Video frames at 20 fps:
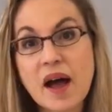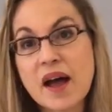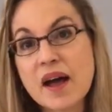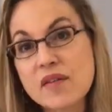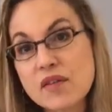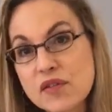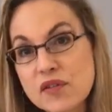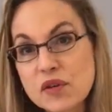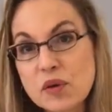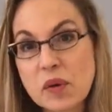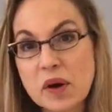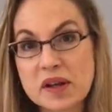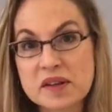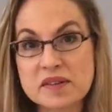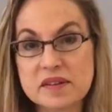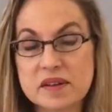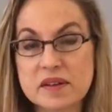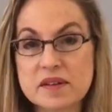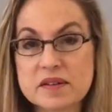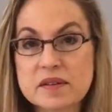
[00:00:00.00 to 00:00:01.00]
I have a few
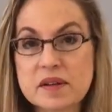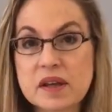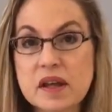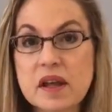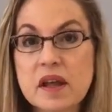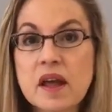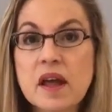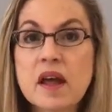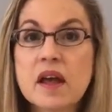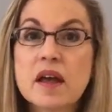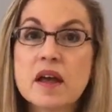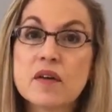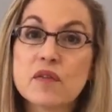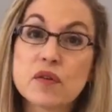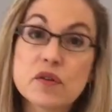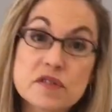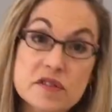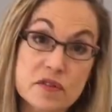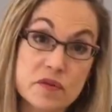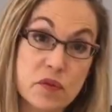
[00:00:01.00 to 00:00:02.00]
ideas.
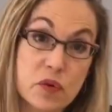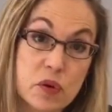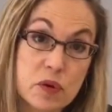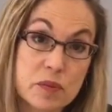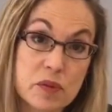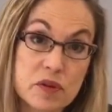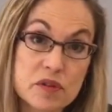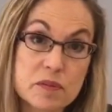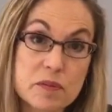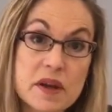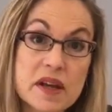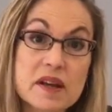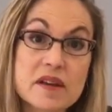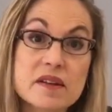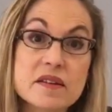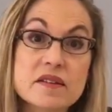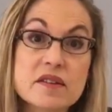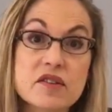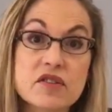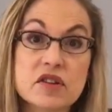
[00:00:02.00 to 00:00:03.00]
First and foremost, make
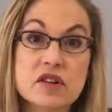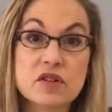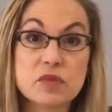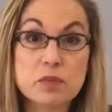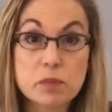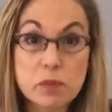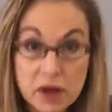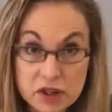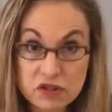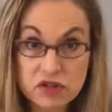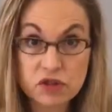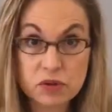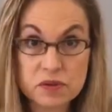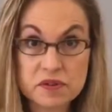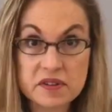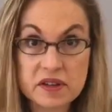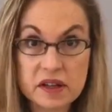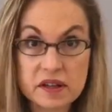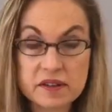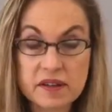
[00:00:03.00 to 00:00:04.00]
a decision. Must you
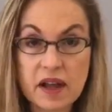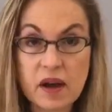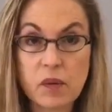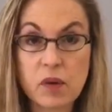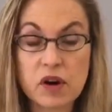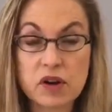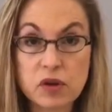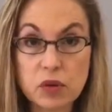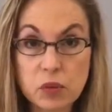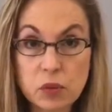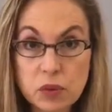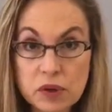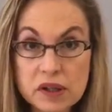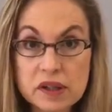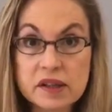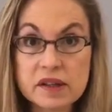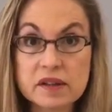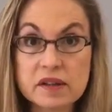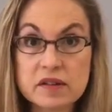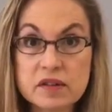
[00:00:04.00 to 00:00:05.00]
sell now? Are you
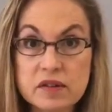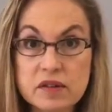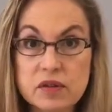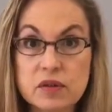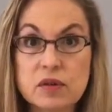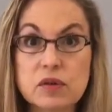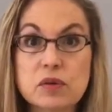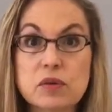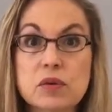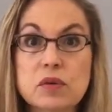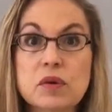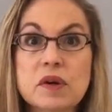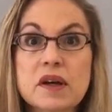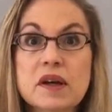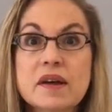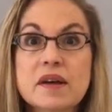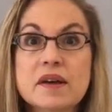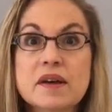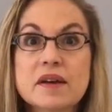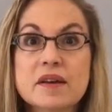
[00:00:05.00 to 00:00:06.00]
willing to
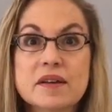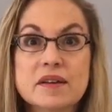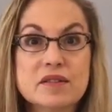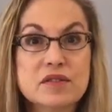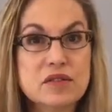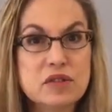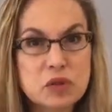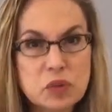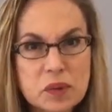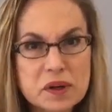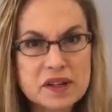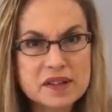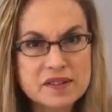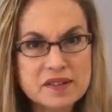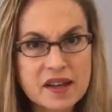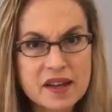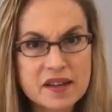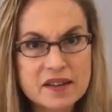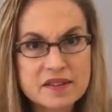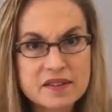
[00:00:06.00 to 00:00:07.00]
do what
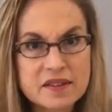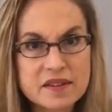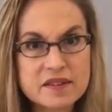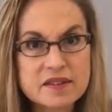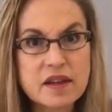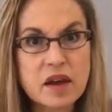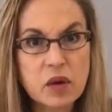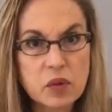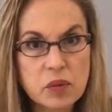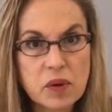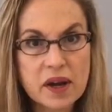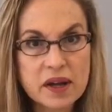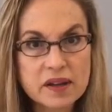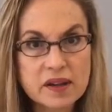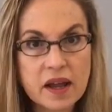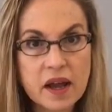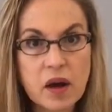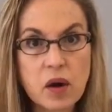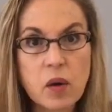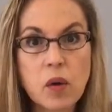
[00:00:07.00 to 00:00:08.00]
it takes to sell
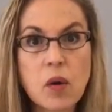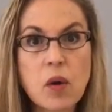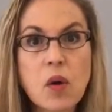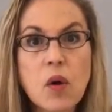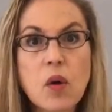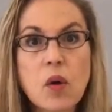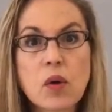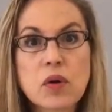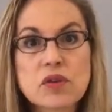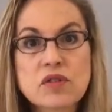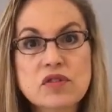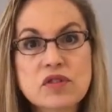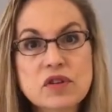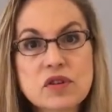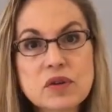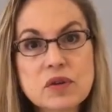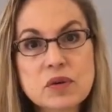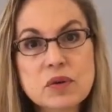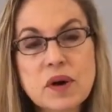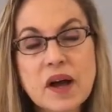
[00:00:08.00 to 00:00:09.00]
right now? Or
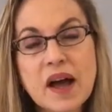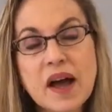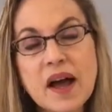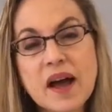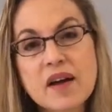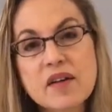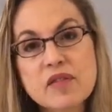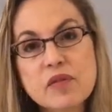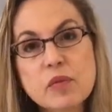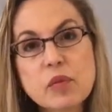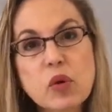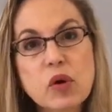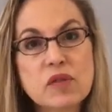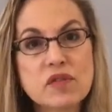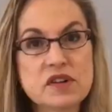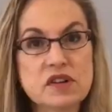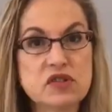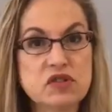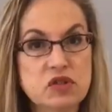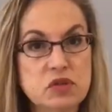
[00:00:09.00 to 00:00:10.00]
do you have more
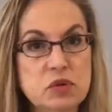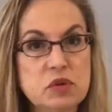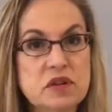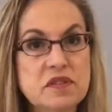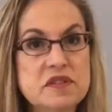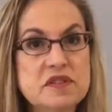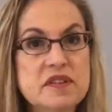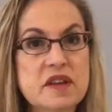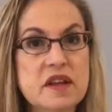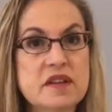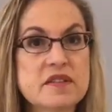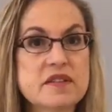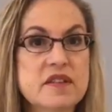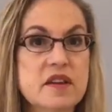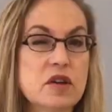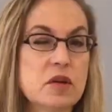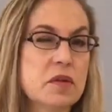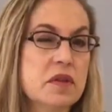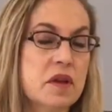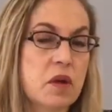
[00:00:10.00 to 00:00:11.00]
of an intuitive sense
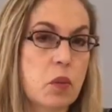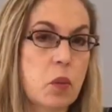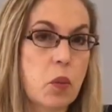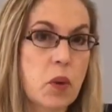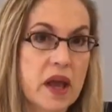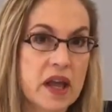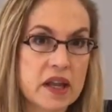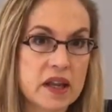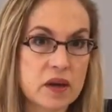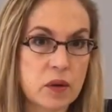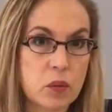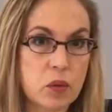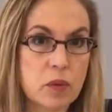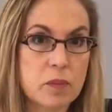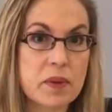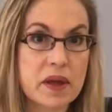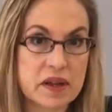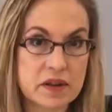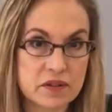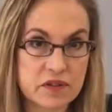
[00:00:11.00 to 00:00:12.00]
that you think waiting
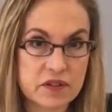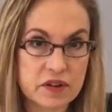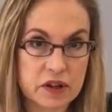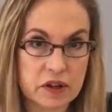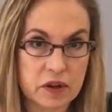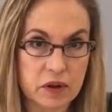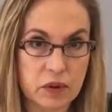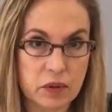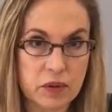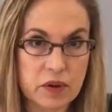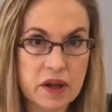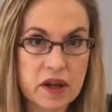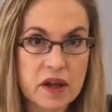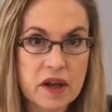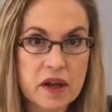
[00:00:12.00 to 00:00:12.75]
will benefit you?